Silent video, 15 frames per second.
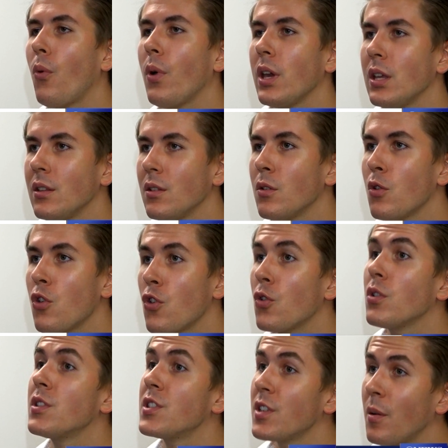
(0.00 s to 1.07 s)
point
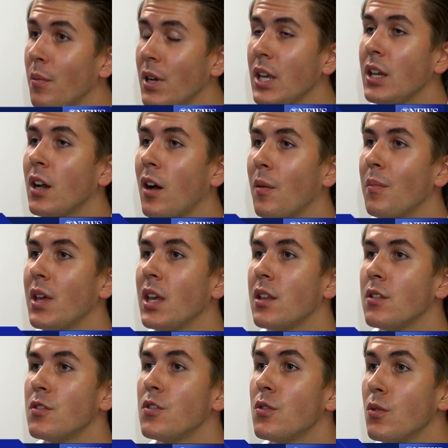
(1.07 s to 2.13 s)
should somebody come
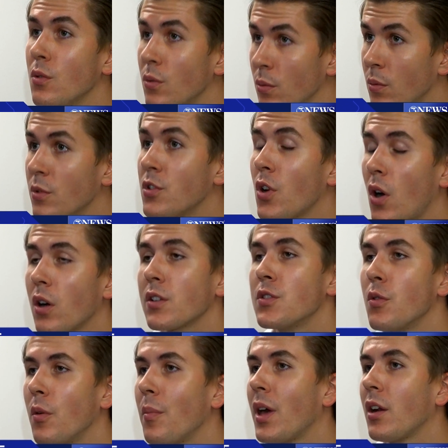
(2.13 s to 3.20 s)
in to talk
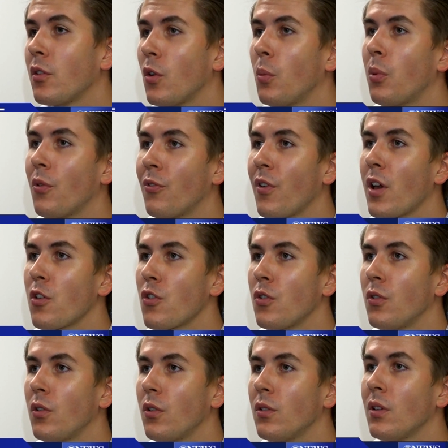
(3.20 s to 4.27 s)
to a medical
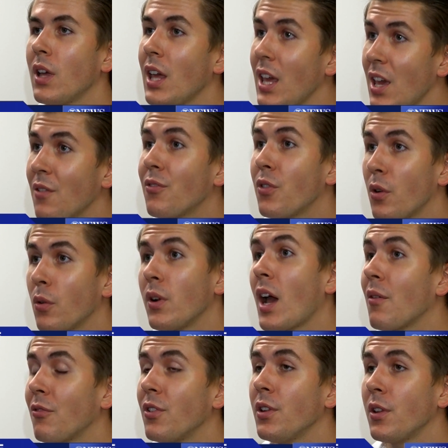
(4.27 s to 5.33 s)
professional if they're
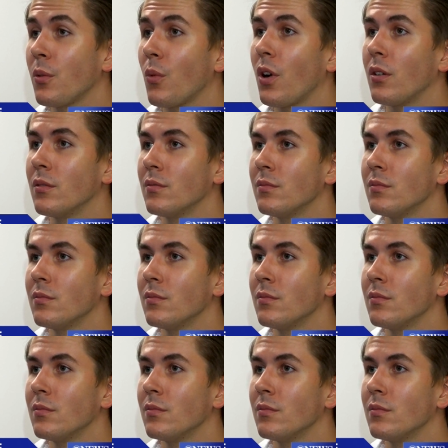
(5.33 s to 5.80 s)
not feeling well?